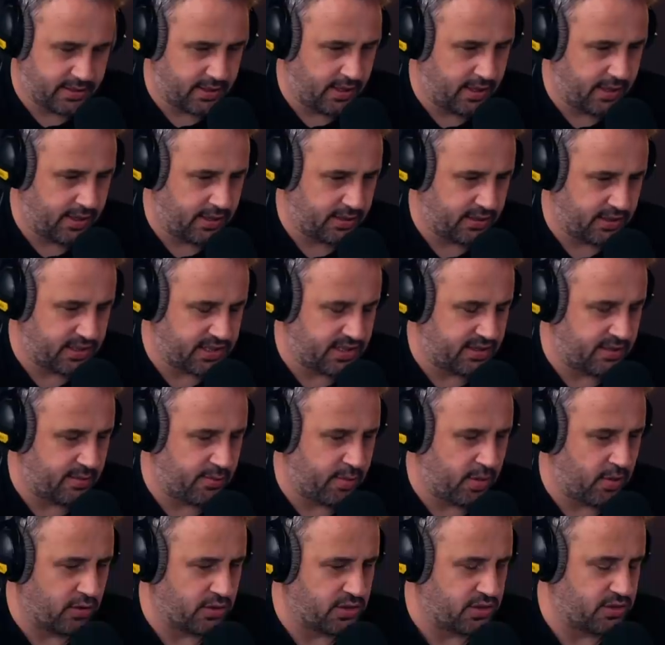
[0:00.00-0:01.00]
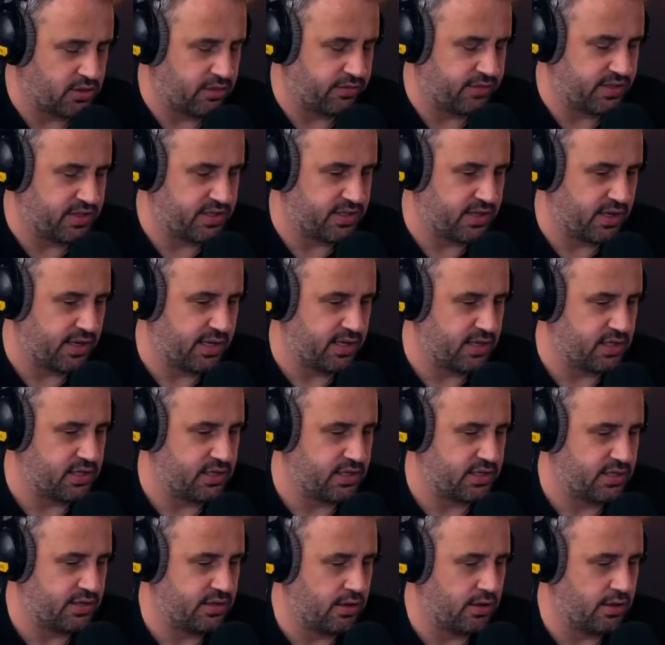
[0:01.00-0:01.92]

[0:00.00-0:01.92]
going to say the important stuff is that he's